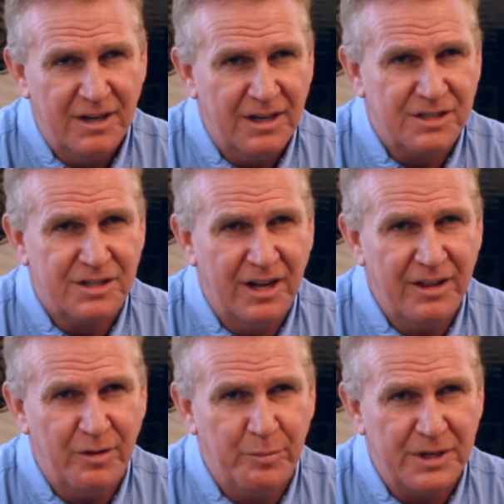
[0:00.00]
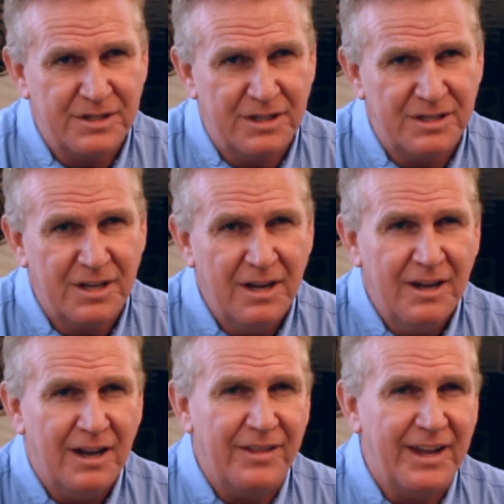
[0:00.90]
It's none of their business,
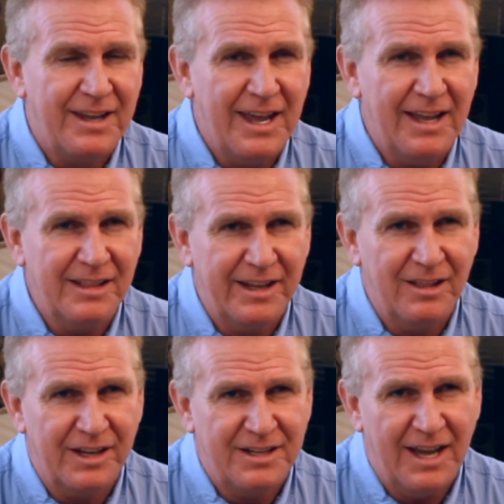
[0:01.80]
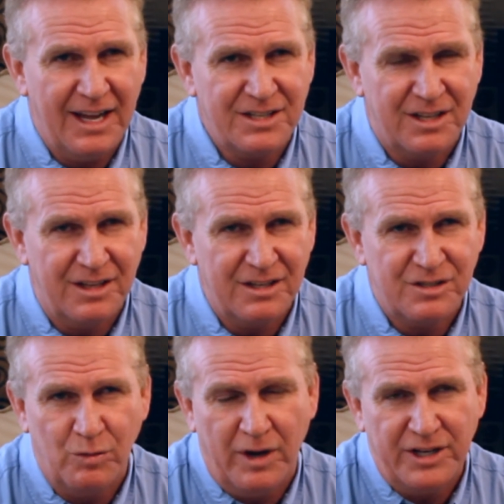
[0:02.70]
and they can't legally attach to this,
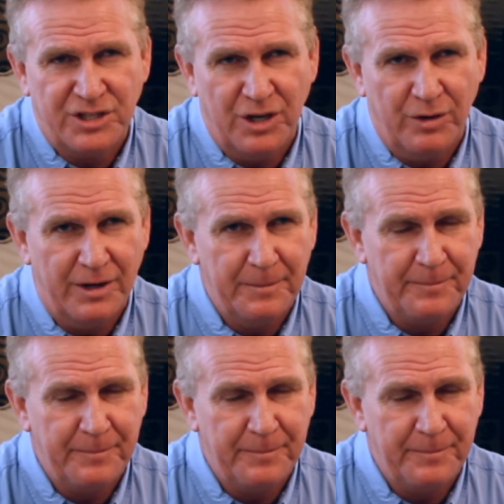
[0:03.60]
so why show it?